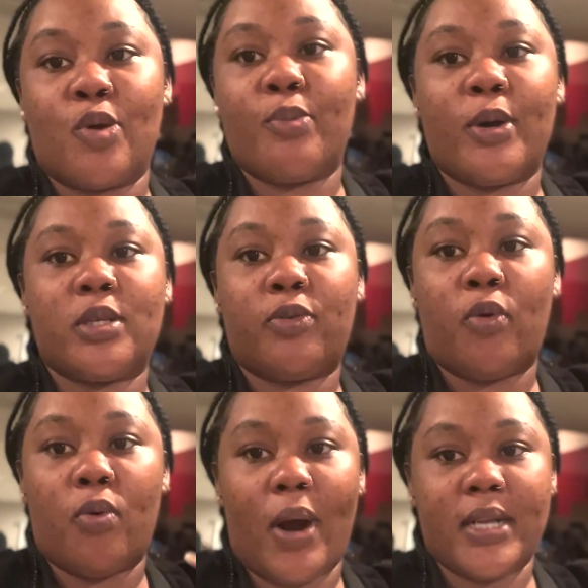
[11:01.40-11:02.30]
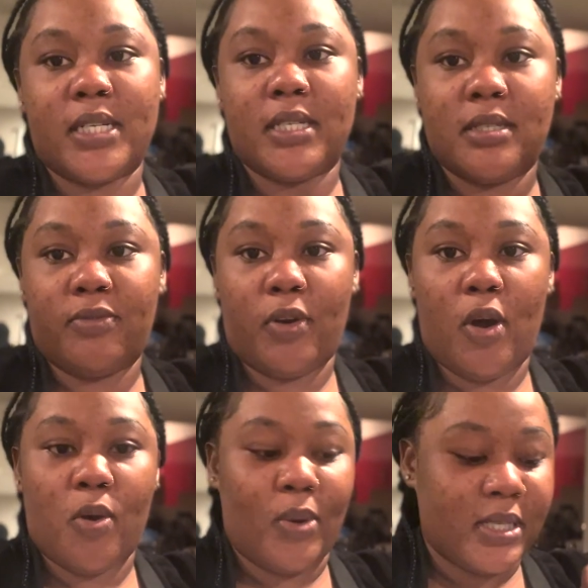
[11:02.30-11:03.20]
much for watching this
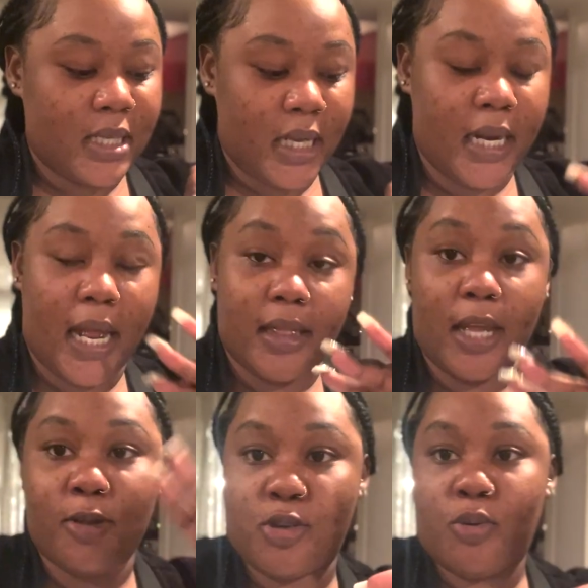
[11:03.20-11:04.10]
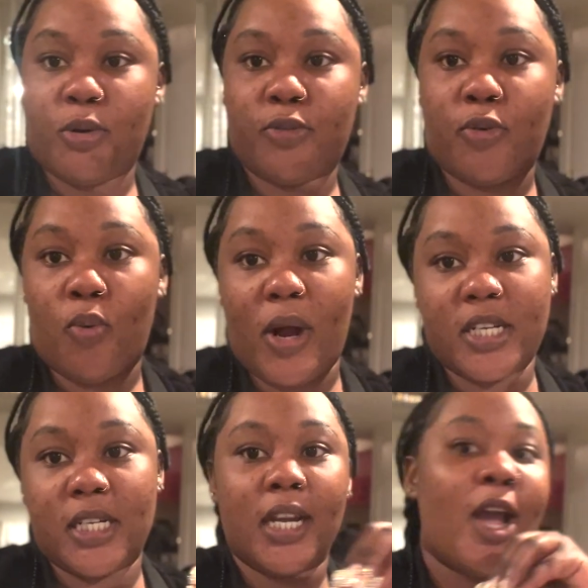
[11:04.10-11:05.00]
vlog once again and thank you so much for
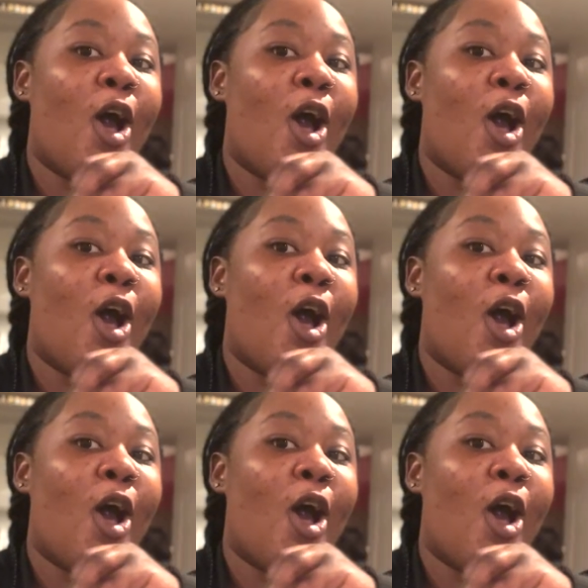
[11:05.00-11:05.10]
watching